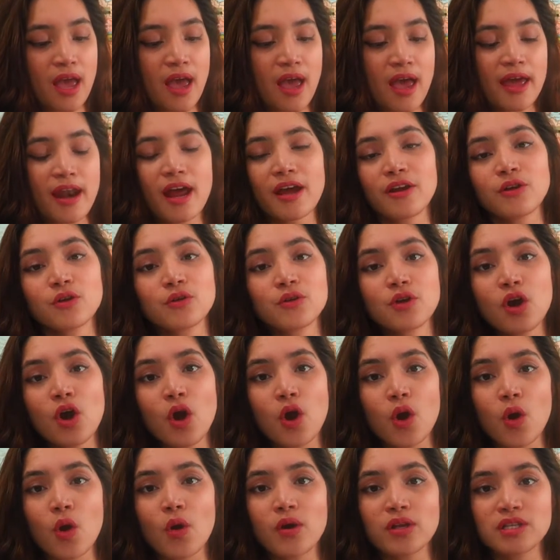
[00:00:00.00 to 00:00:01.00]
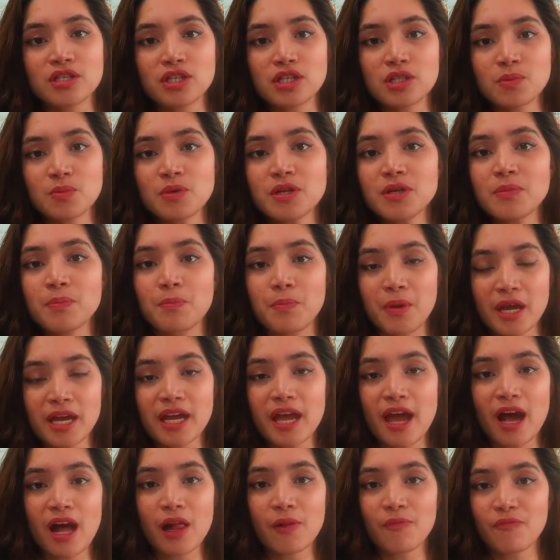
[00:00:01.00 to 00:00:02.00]
And I don't know, it's just been a
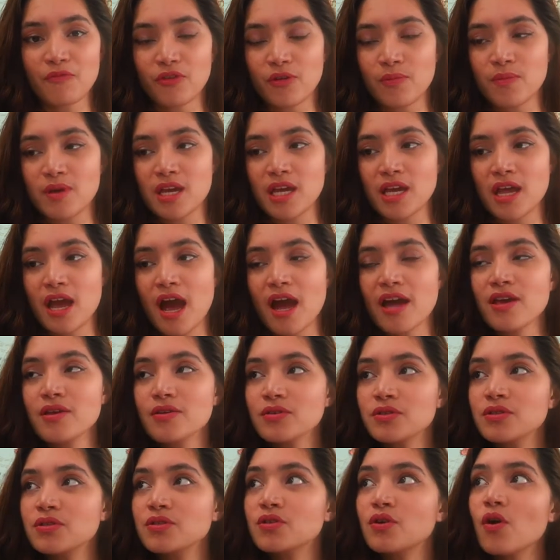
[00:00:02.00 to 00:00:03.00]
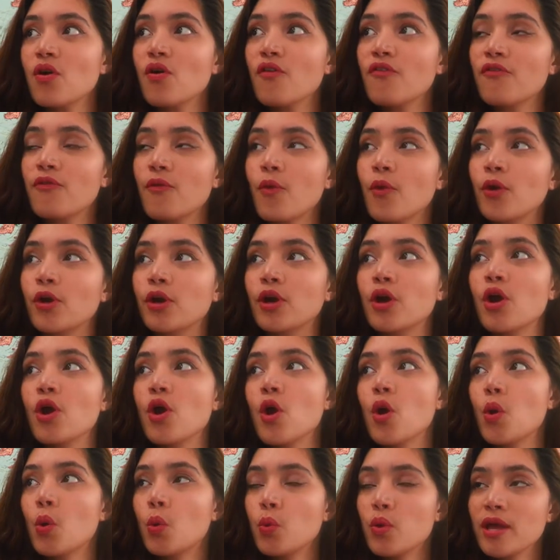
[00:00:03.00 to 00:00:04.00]
big help for me. I used to go for
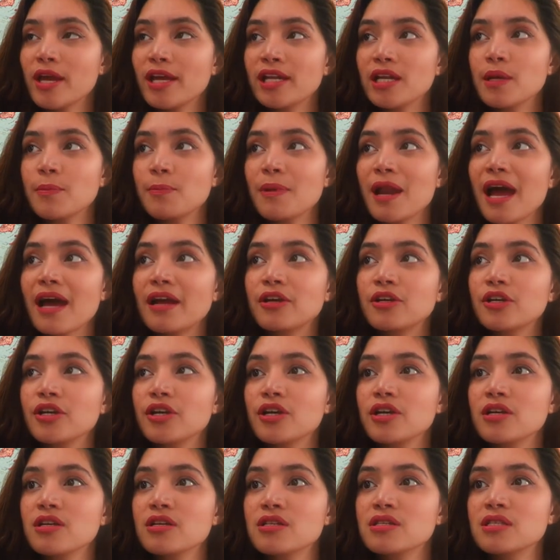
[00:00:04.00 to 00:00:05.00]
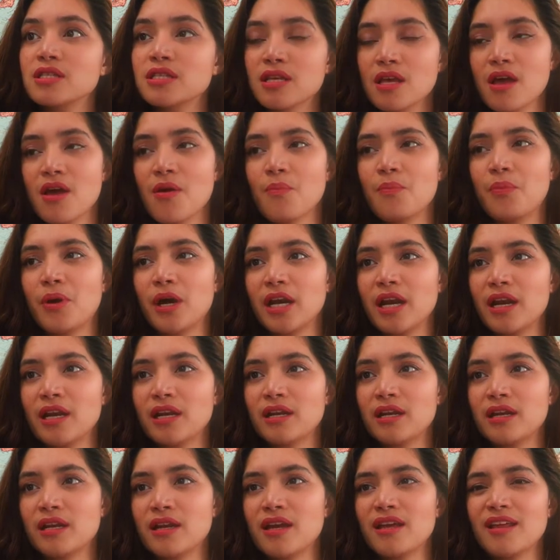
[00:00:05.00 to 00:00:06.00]
weekly planners, but
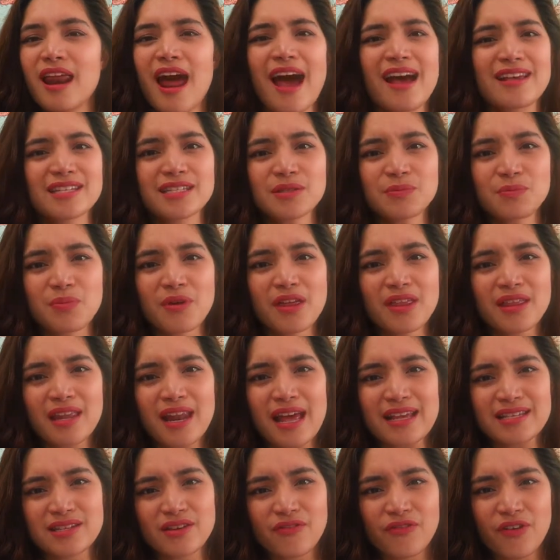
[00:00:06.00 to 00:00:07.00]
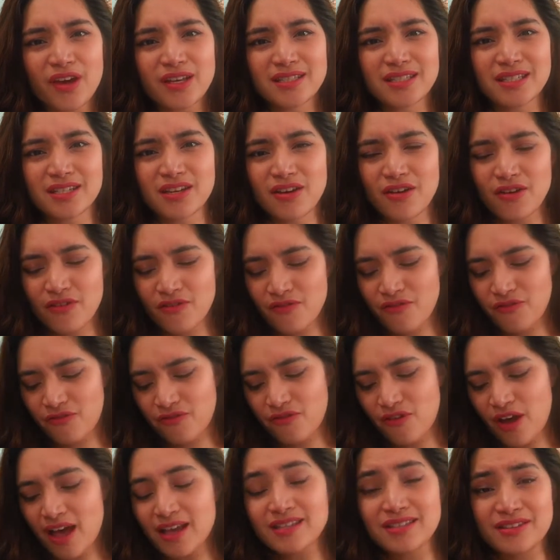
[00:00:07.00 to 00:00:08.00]
it hasn't been as effective
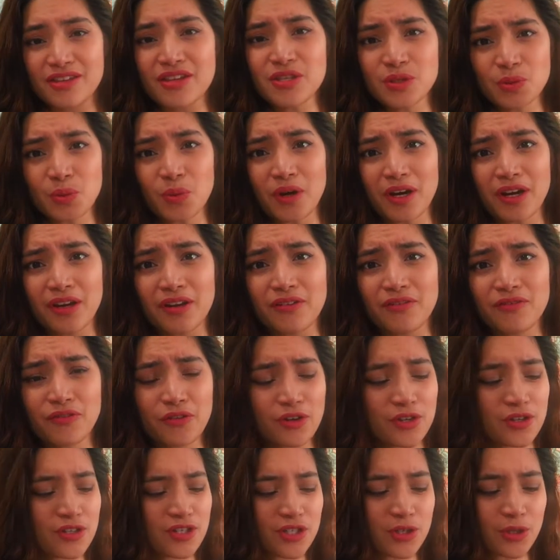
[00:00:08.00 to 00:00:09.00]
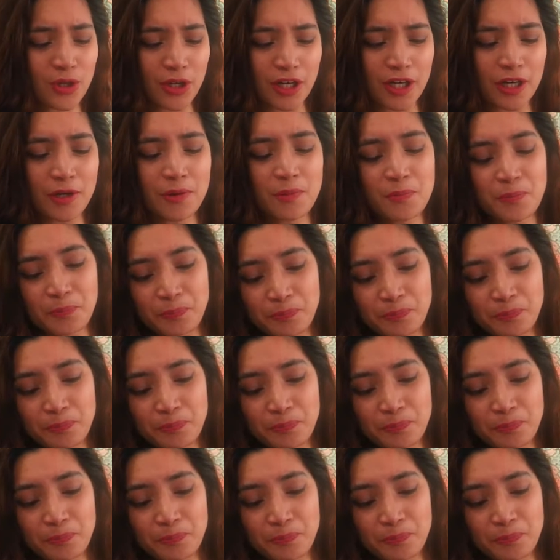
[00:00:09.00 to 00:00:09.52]
as this one, for sure.